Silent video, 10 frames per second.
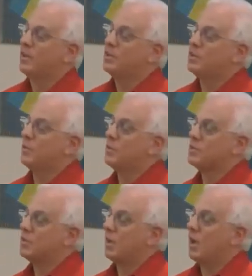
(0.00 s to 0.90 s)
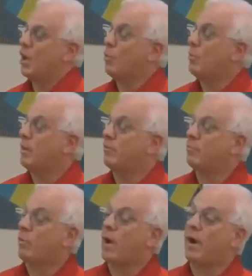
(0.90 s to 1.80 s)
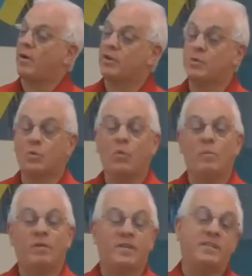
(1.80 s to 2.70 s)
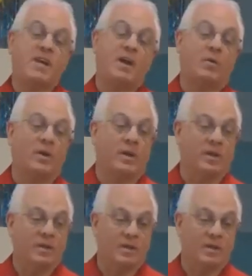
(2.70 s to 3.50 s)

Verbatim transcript: she was a woman of prayer, she was a woman of integrity.